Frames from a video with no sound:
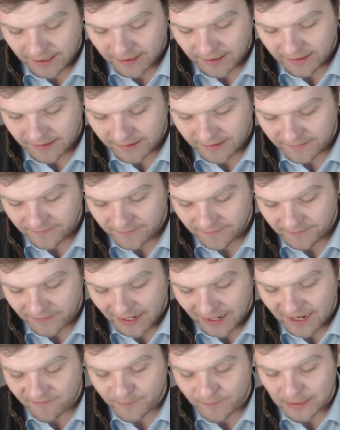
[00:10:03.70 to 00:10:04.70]
Uh,
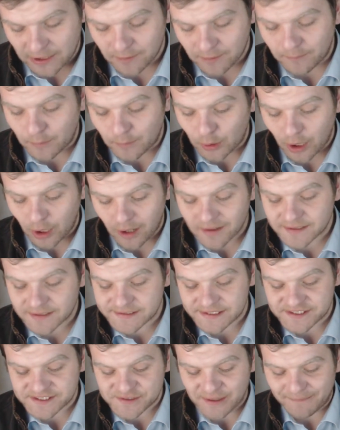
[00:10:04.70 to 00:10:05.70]
they have become
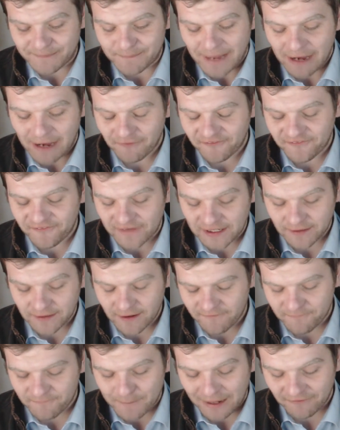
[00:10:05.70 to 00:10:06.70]
locked into a,
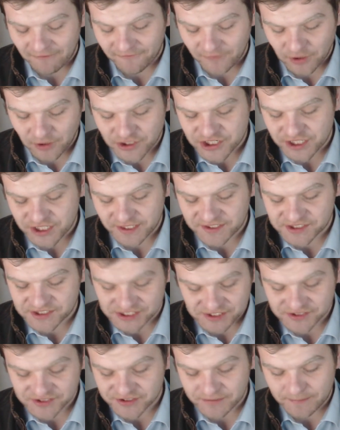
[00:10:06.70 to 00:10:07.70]
malfun- a
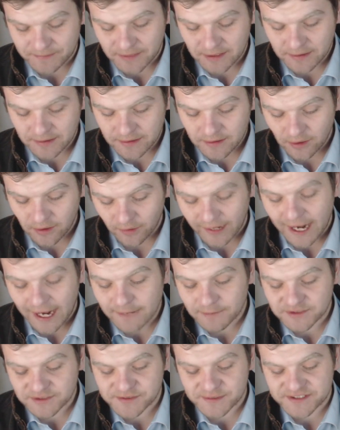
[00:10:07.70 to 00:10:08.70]
malfunctioning system,
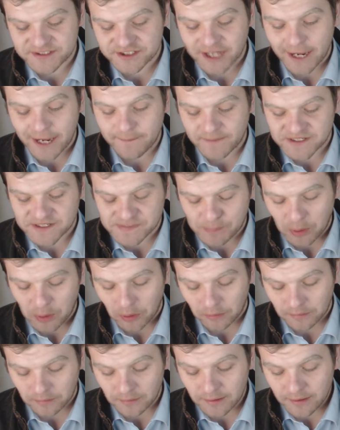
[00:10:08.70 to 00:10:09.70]
unable to escape its
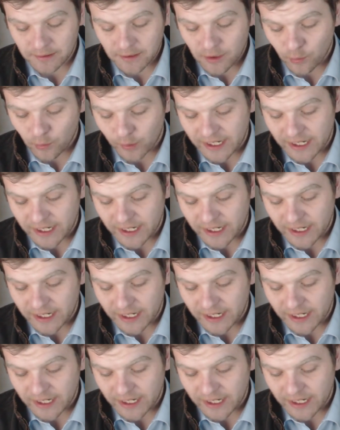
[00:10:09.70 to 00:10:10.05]
pull.